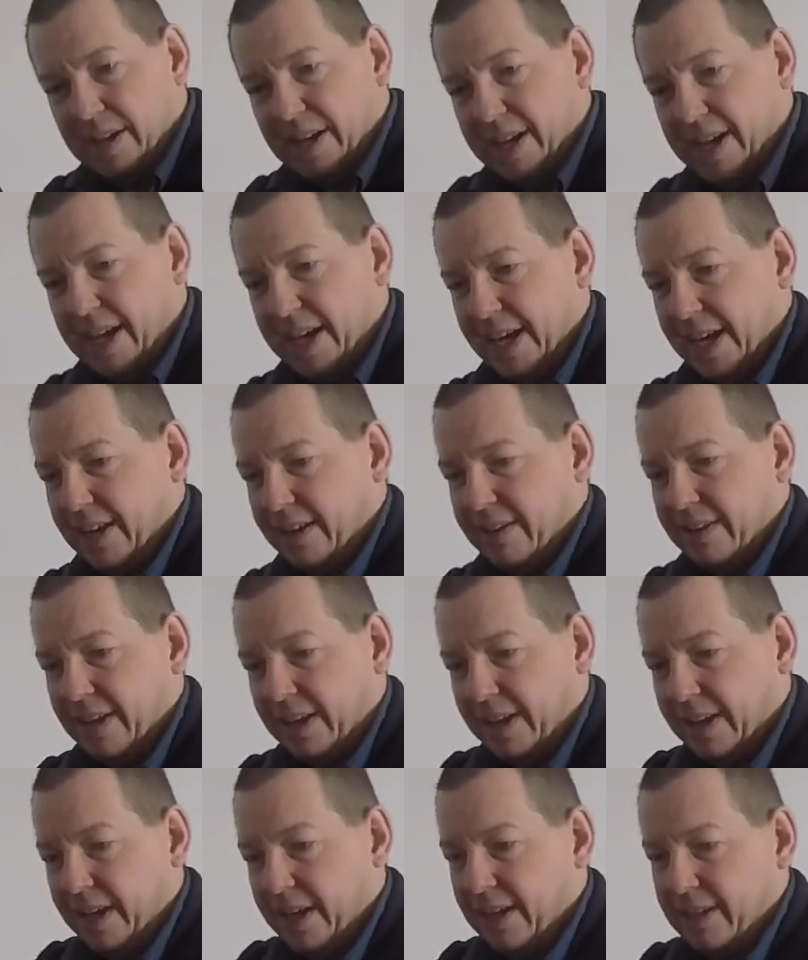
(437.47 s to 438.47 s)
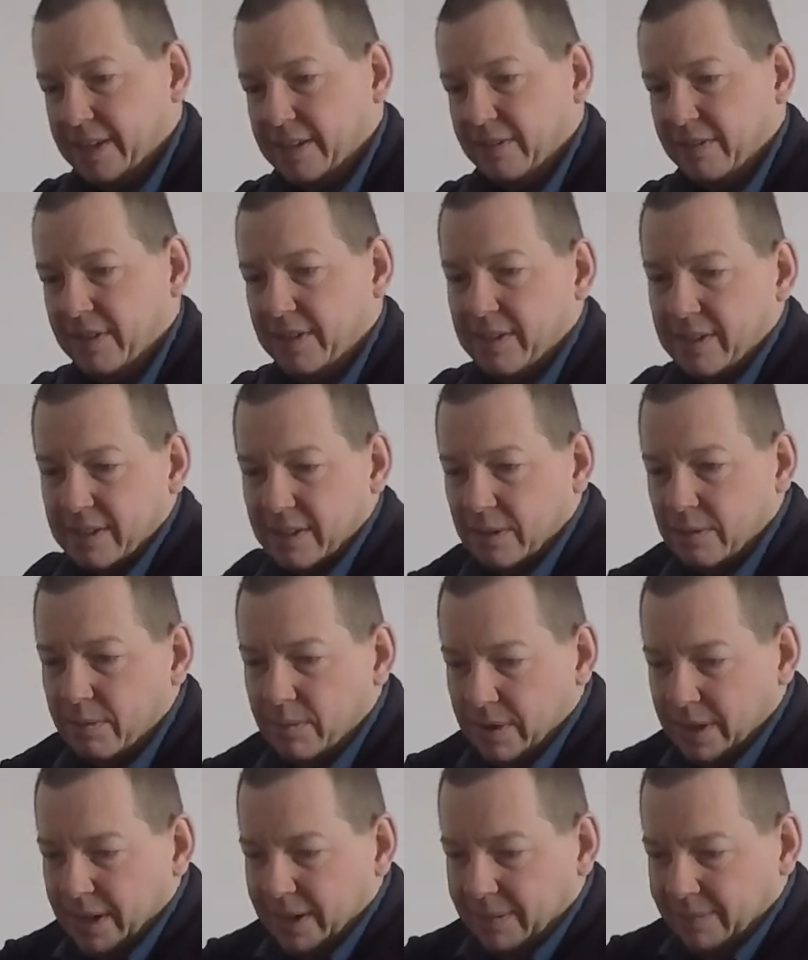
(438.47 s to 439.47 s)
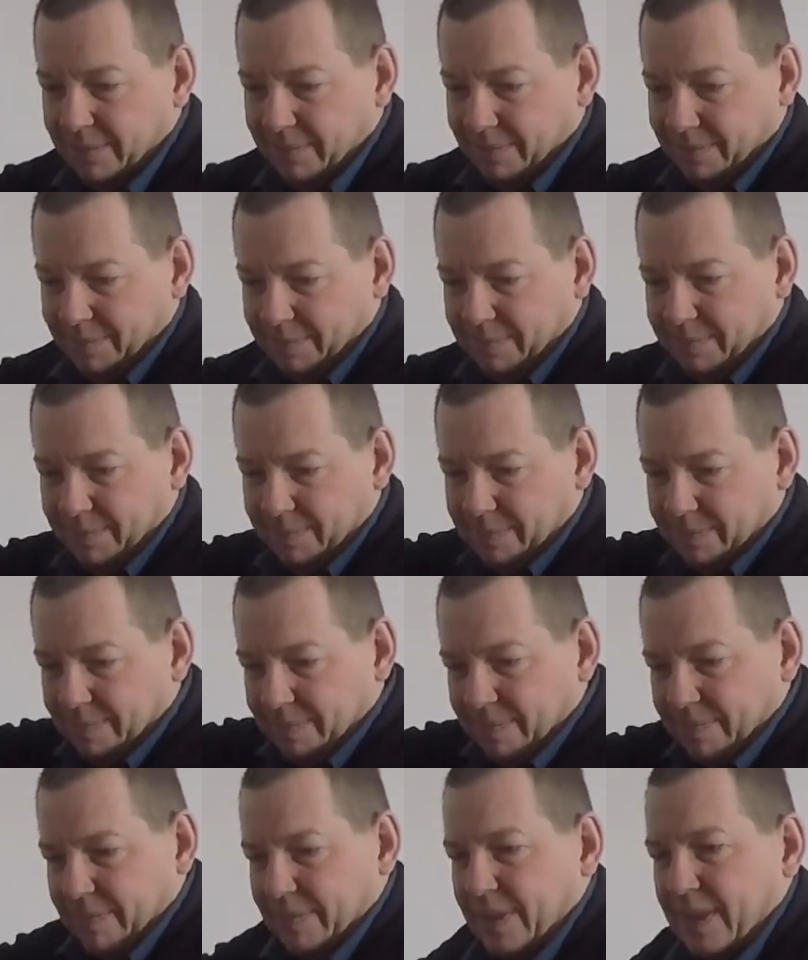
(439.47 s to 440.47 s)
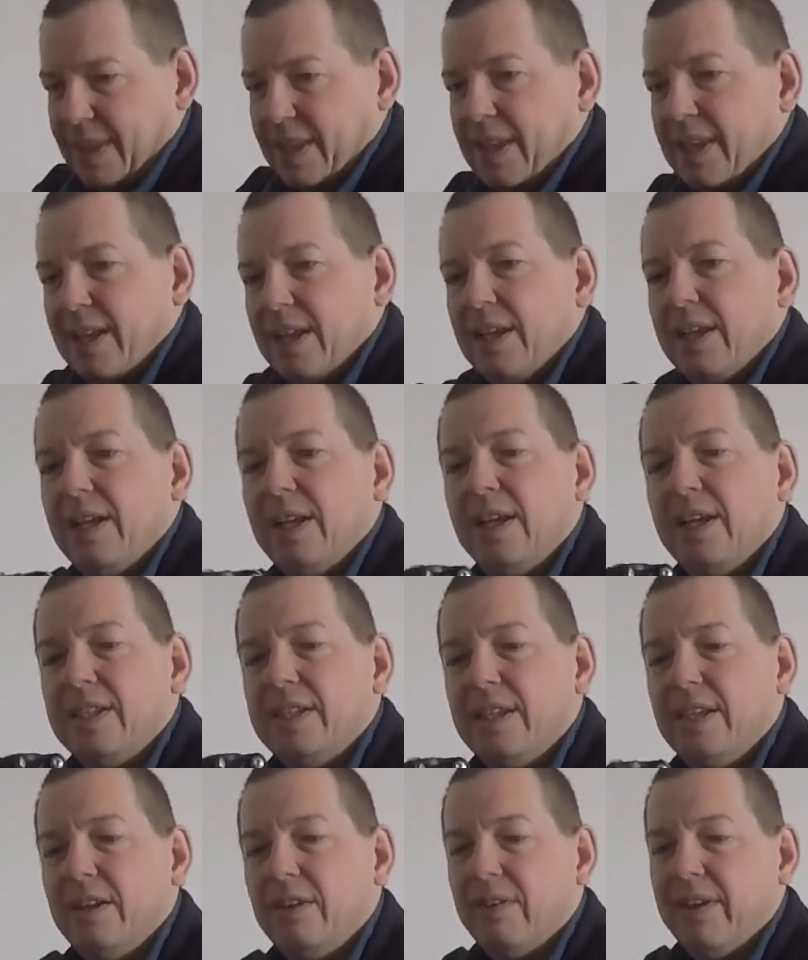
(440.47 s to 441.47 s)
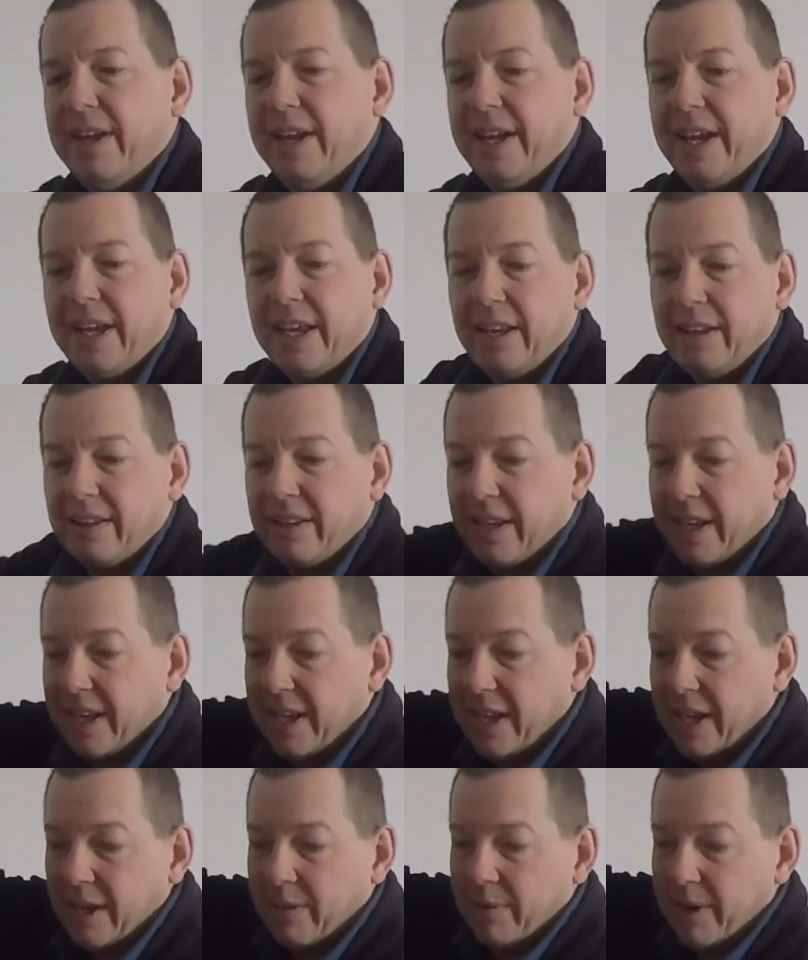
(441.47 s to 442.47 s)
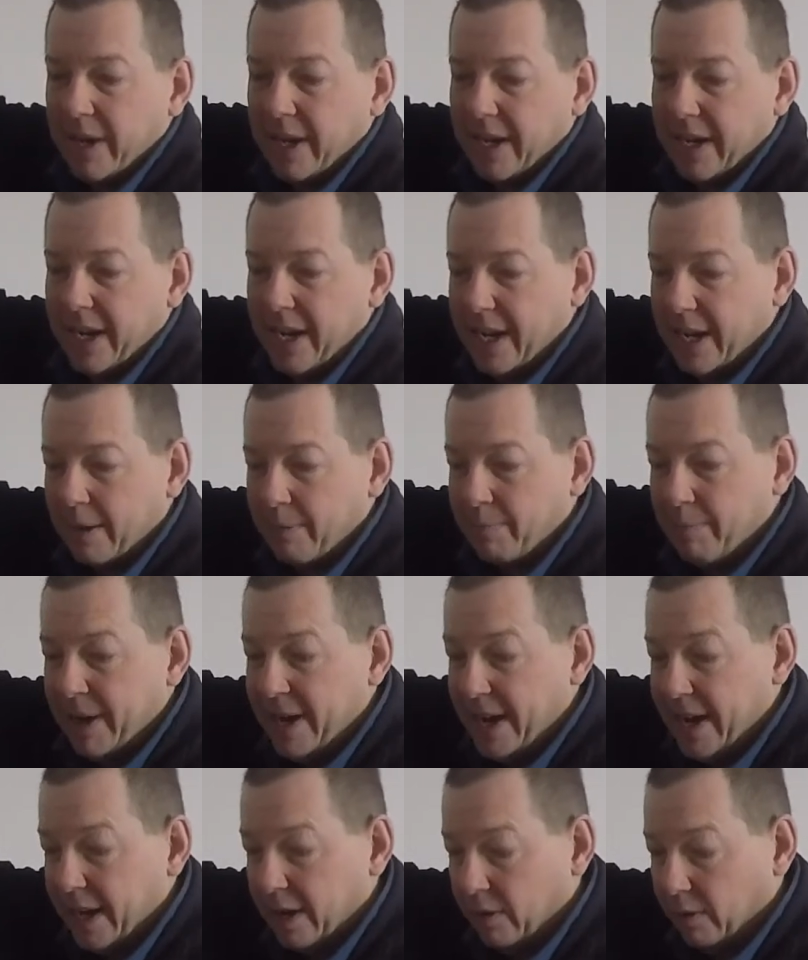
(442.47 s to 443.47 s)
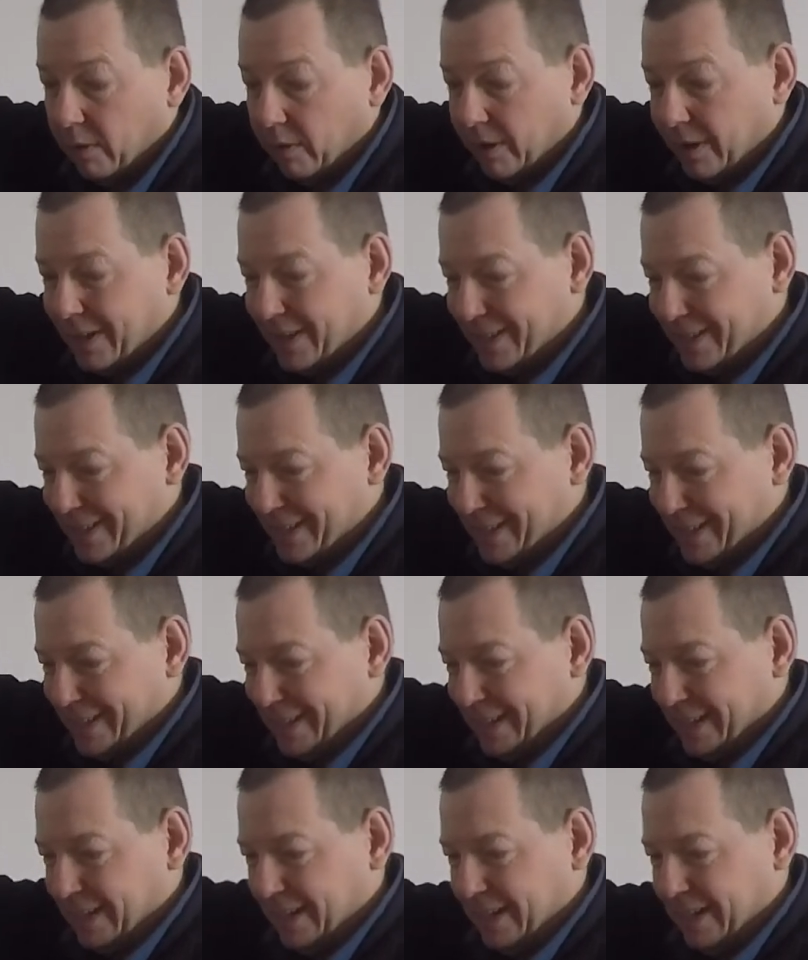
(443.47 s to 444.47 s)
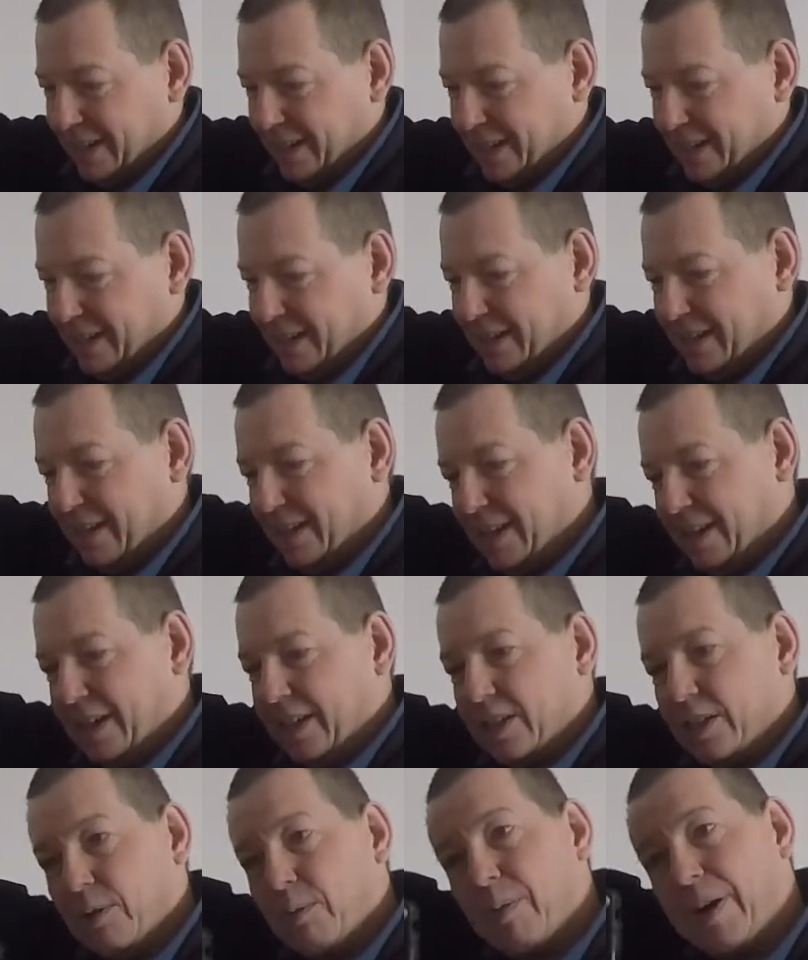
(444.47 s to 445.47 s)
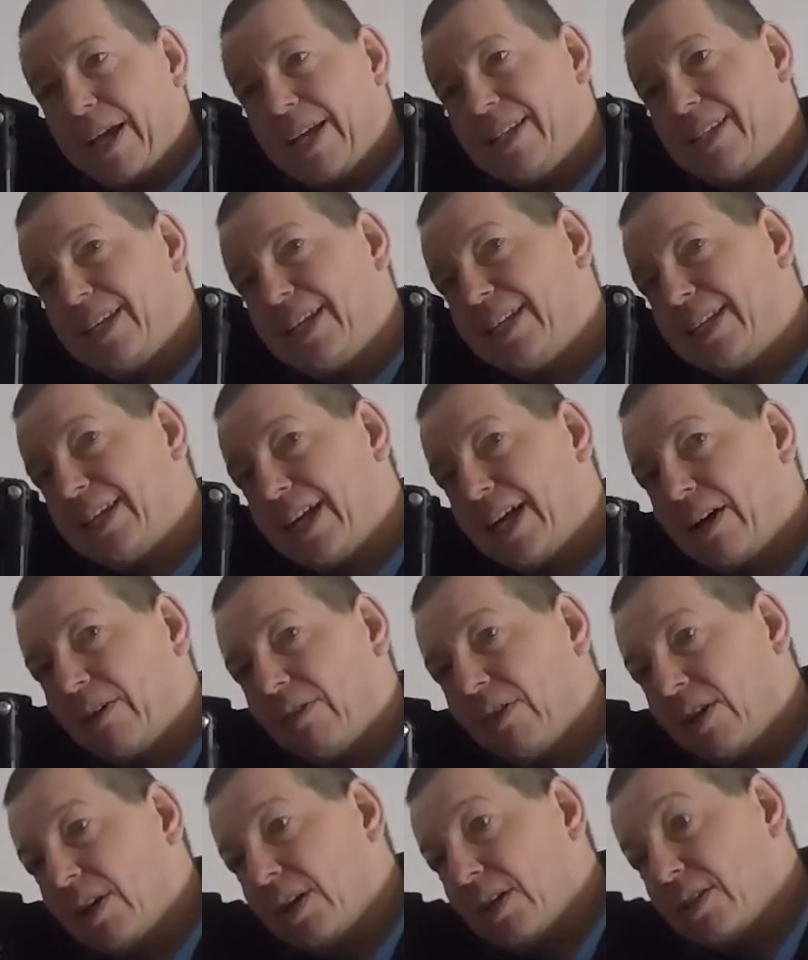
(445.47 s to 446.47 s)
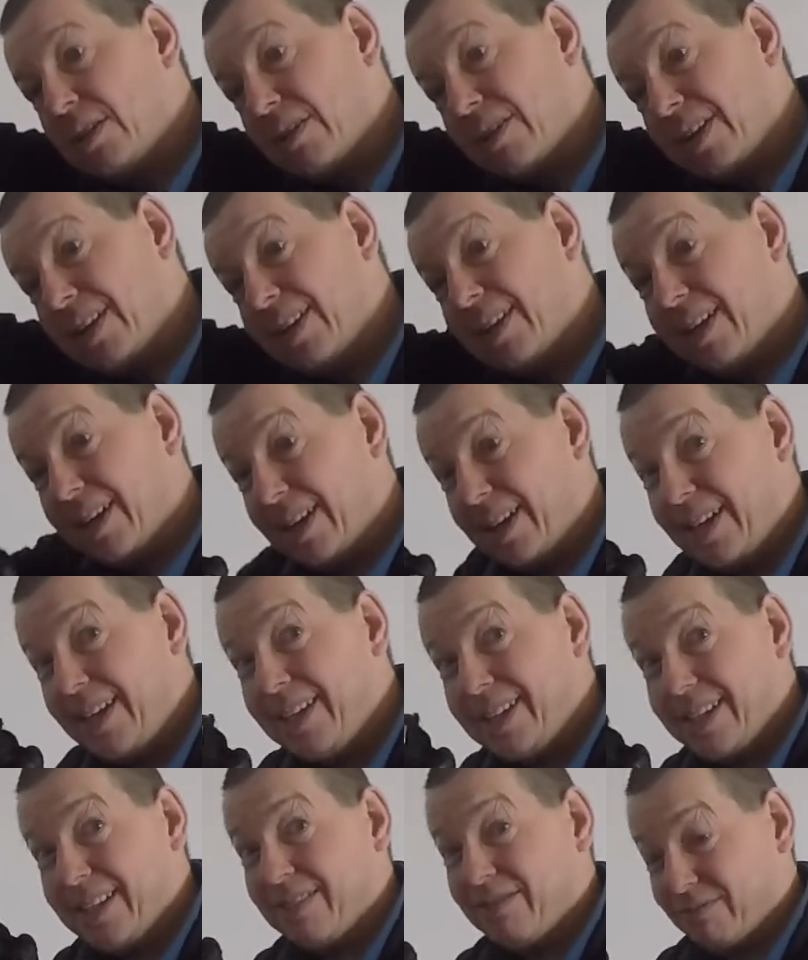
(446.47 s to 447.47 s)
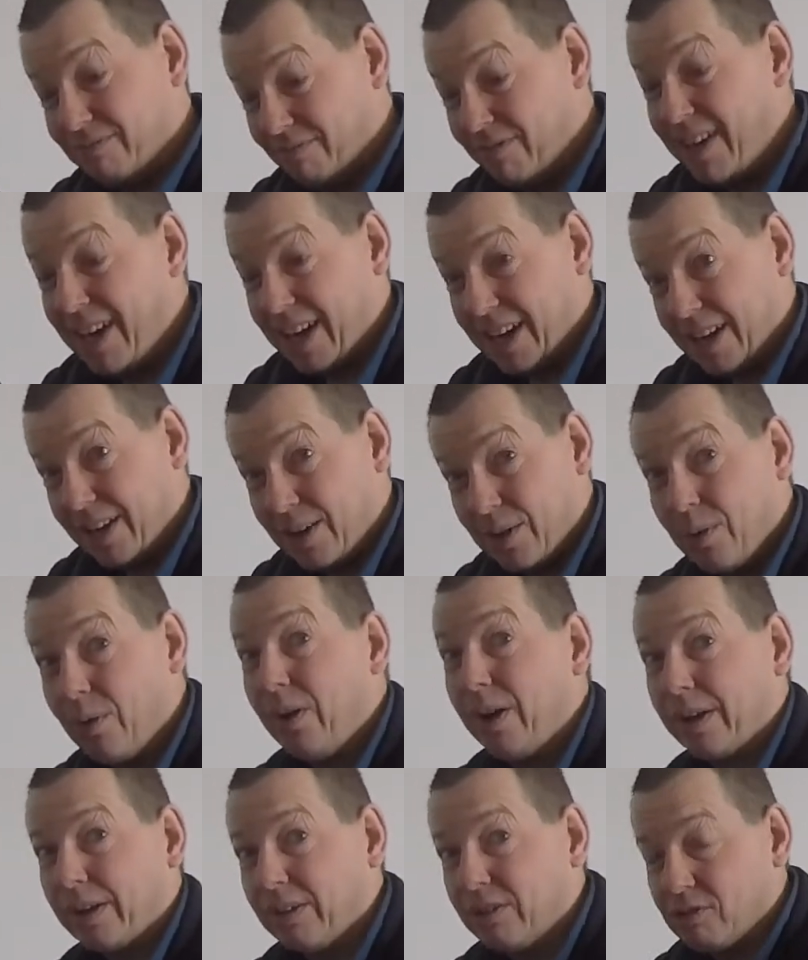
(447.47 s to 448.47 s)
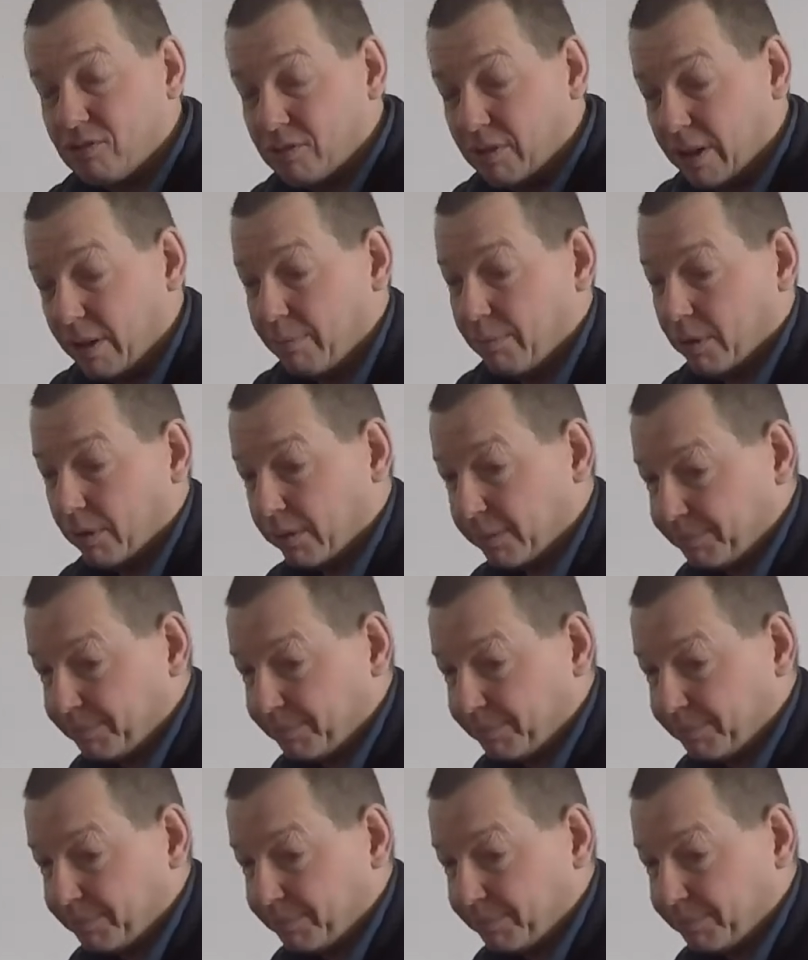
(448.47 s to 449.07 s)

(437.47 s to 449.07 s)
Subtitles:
hangy thing here, so it's a little hangy thing here where you can hang a bag on to weight it down. So this is really quite a good tripod.